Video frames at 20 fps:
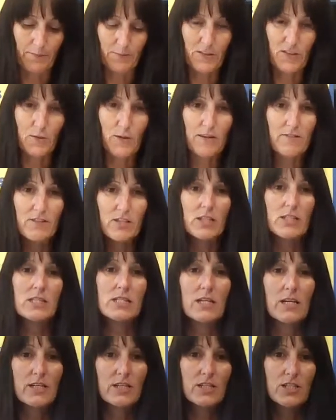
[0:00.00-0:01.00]
So I've just
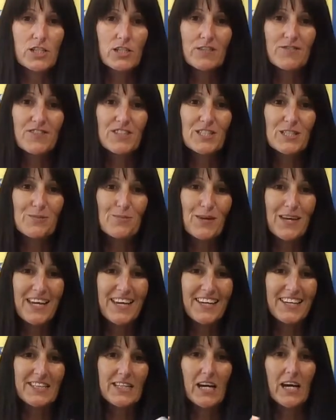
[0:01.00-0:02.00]
done, just for
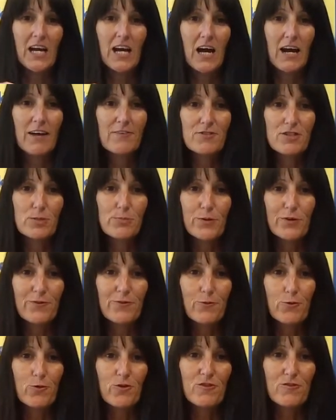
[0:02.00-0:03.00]
speed, I've just put
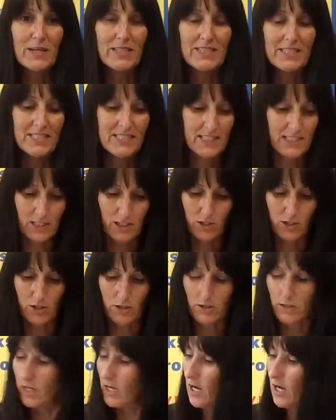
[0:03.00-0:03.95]
4 of my stickers on.